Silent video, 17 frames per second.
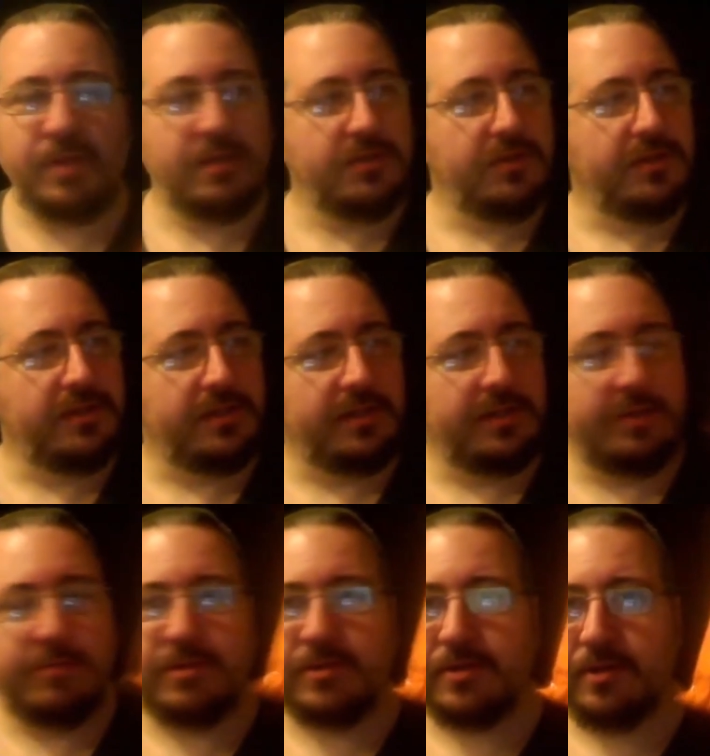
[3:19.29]
So as I said,
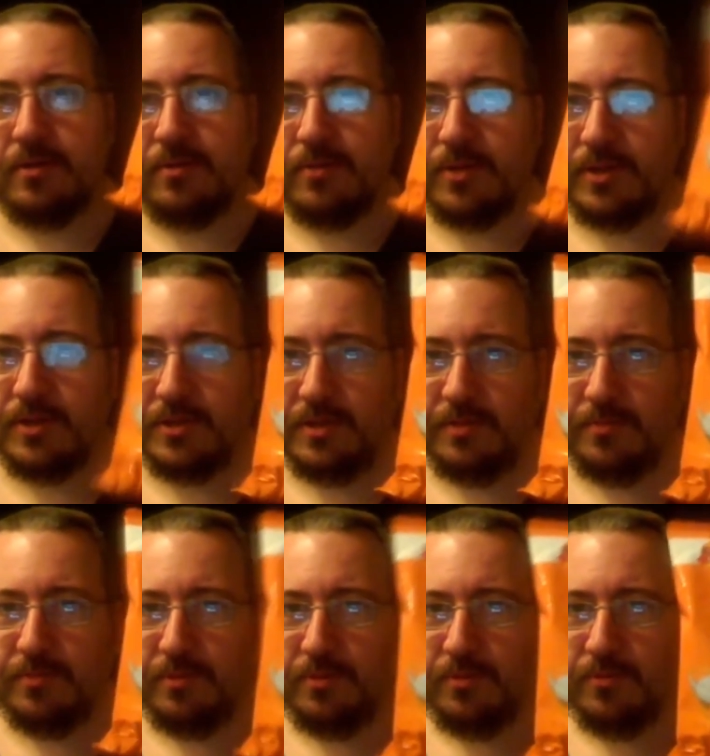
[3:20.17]
I'm going to start with the
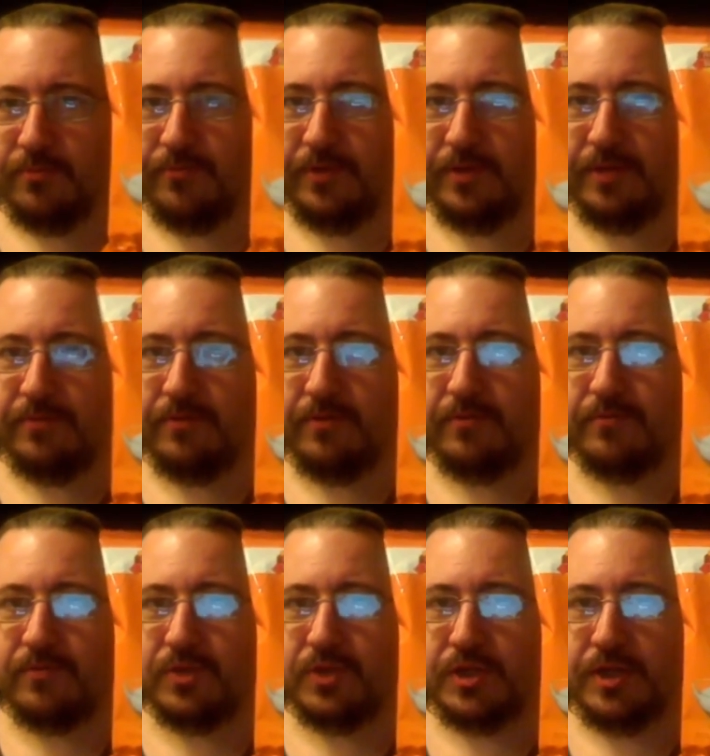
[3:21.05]
simple flavor
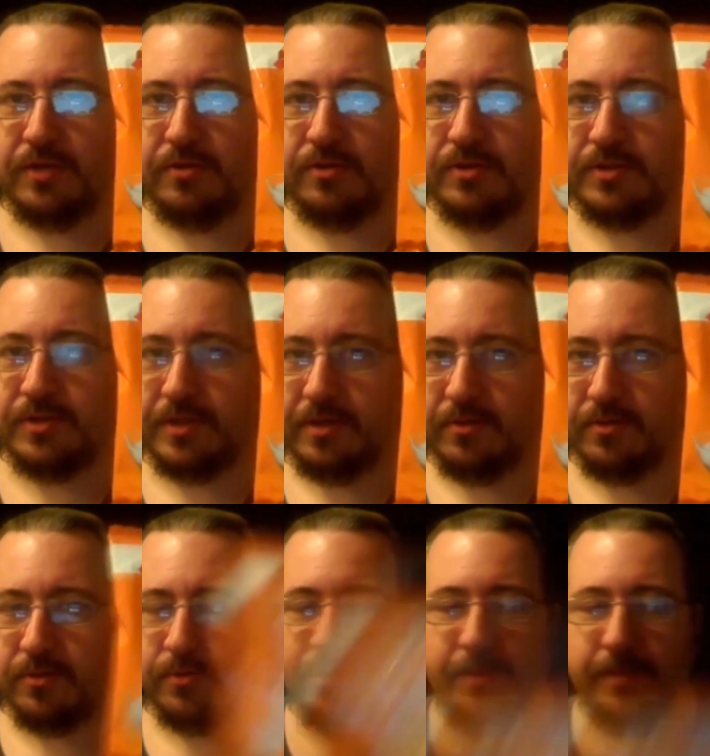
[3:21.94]
of Cheddar and
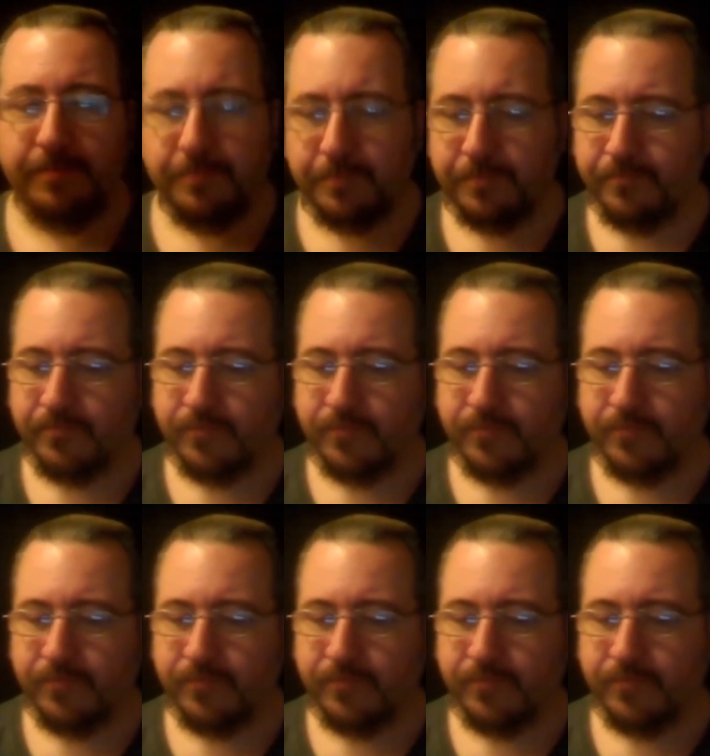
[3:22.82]
Sour Cream.